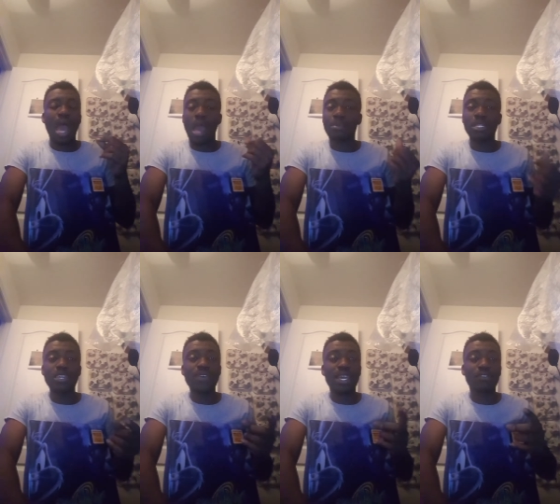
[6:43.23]
I
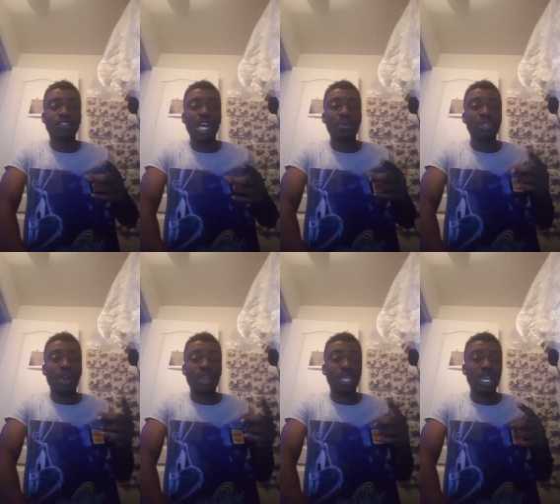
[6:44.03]
believe I can fly with
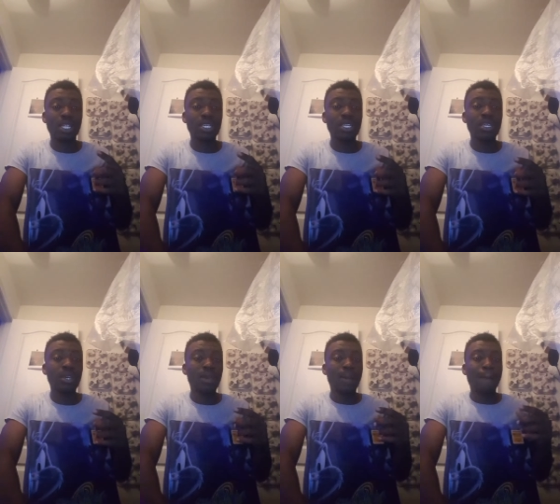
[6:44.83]
R. Kelly.
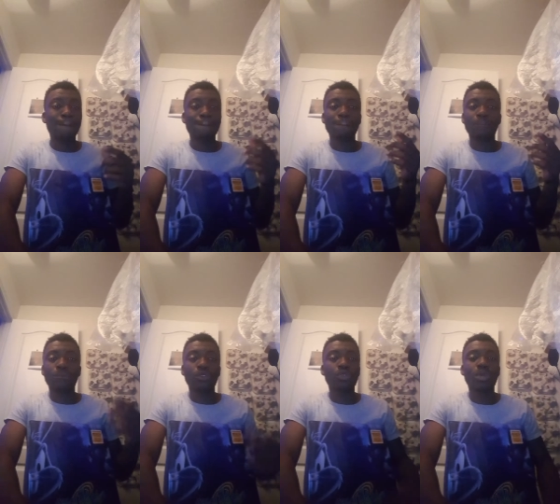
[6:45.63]

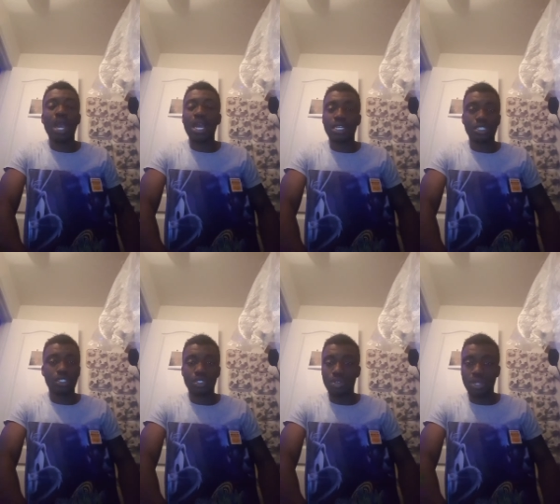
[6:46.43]
You guys
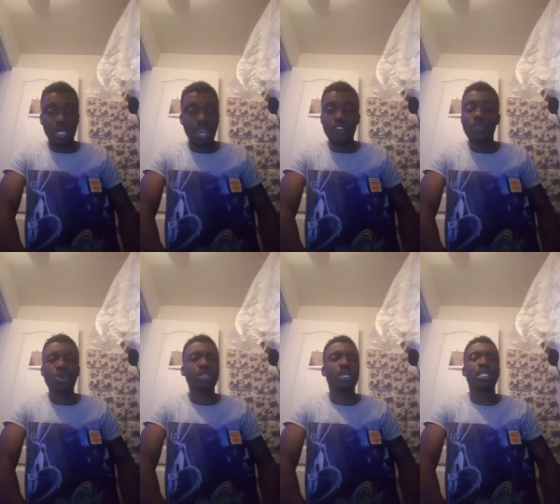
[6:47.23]
should know that.
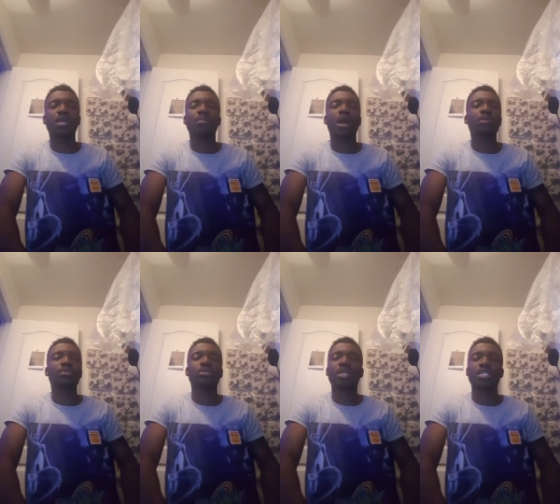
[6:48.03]
Everyone and their
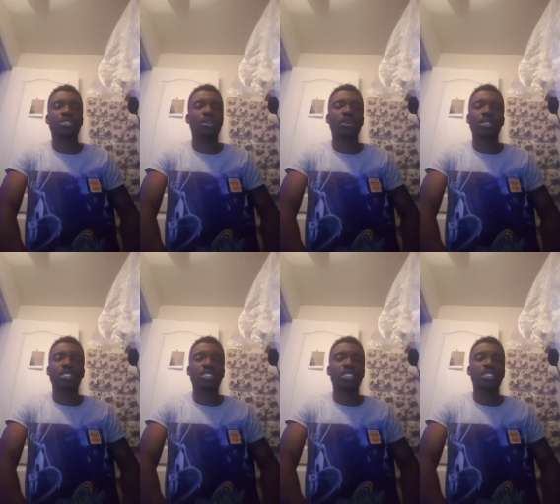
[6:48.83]
moms know that song
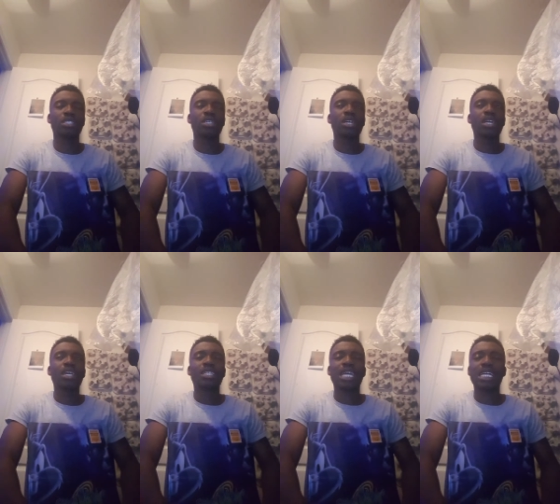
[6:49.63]
and shit.
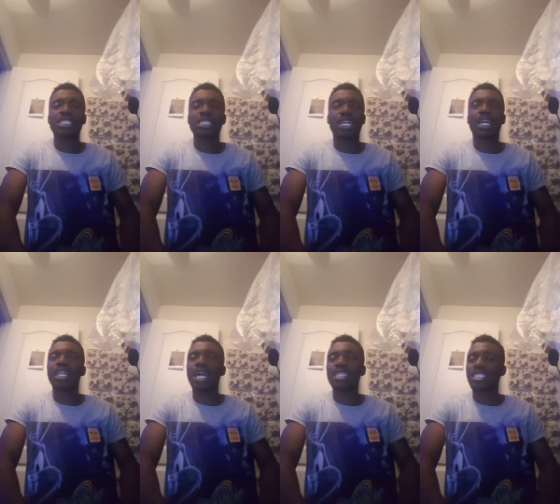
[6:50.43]
That's a
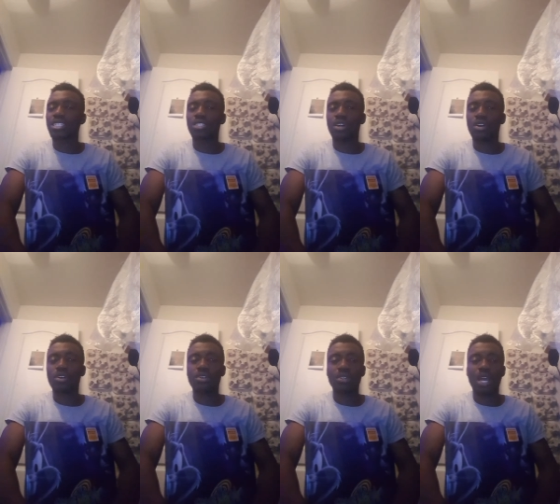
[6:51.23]
classic
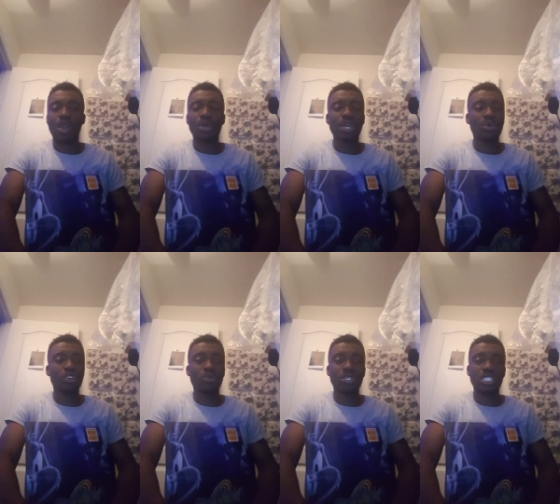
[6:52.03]
song. I don't care what
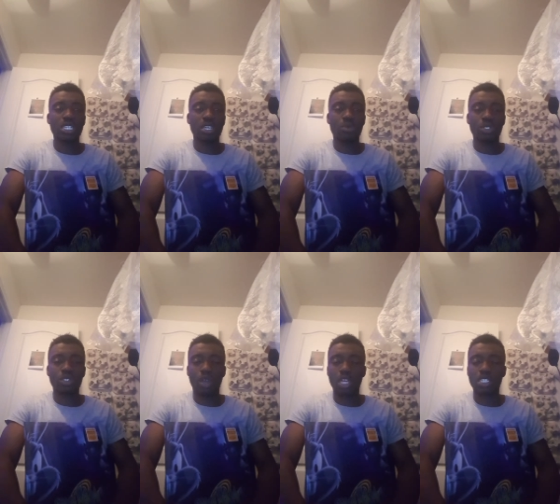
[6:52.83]
no one what do
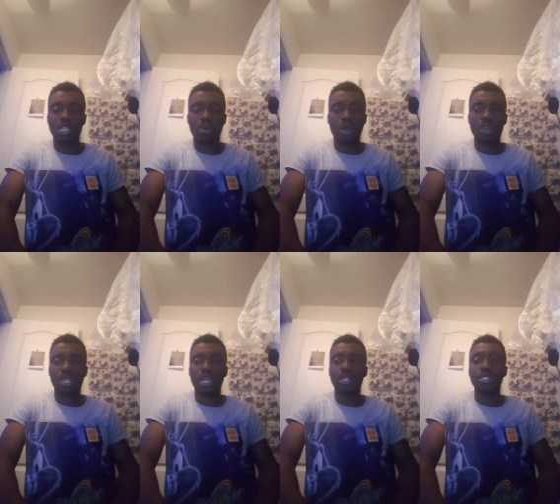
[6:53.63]
you always say about R.
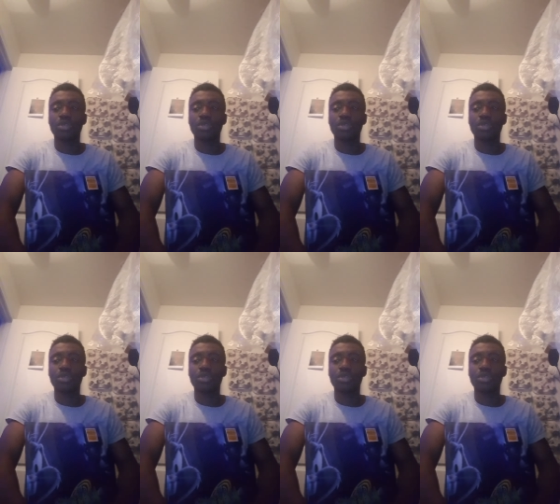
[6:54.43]
Kelly.